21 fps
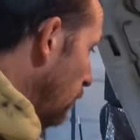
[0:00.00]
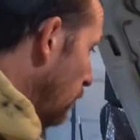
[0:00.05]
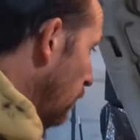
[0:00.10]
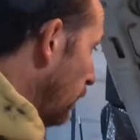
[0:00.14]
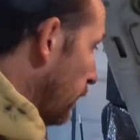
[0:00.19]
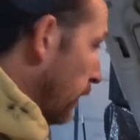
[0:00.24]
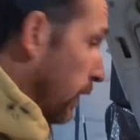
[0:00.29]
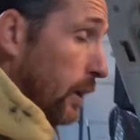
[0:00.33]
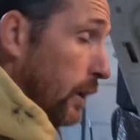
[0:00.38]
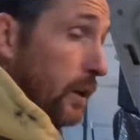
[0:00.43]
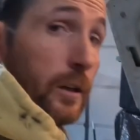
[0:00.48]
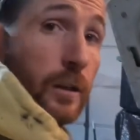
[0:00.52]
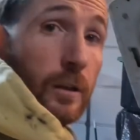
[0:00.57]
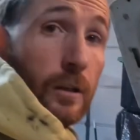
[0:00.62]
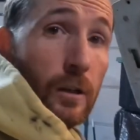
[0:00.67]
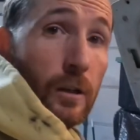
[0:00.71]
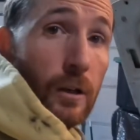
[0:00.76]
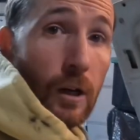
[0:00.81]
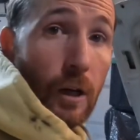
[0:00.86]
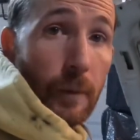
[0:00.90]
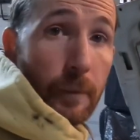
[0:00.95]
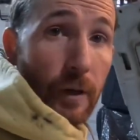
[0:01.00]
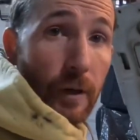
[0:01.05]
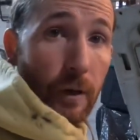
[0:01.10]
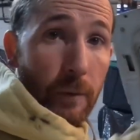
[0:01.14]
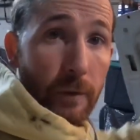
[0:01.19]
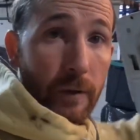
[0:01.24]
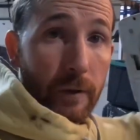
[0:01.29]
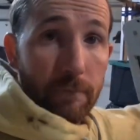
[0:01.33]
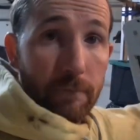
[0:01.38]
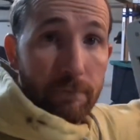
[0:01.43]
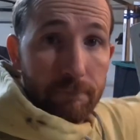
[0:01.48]
Okay, I'm done
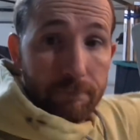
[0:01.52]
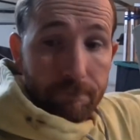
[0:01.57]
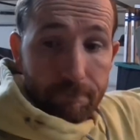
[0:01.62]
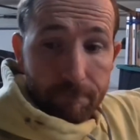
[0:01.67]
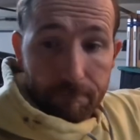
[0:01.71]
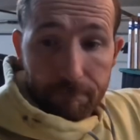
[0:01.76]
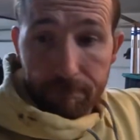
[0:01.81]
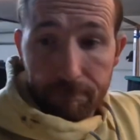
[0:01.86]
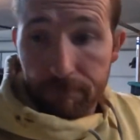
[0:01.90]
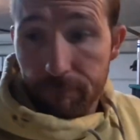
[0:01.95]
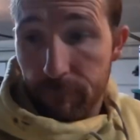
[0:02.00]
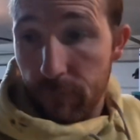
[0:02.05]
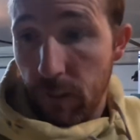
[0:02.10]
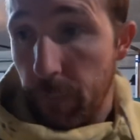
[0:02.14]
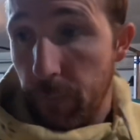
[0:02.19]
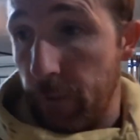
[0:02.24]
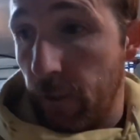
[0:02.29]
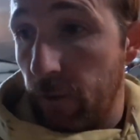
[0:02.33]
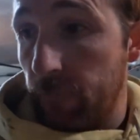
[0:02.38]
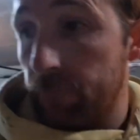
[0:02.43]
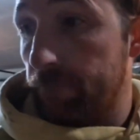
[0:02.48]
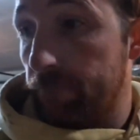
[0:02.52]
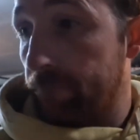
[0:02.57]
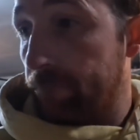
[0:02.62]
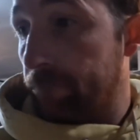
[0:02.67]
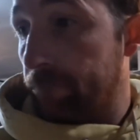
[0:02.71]
with it. I'm done.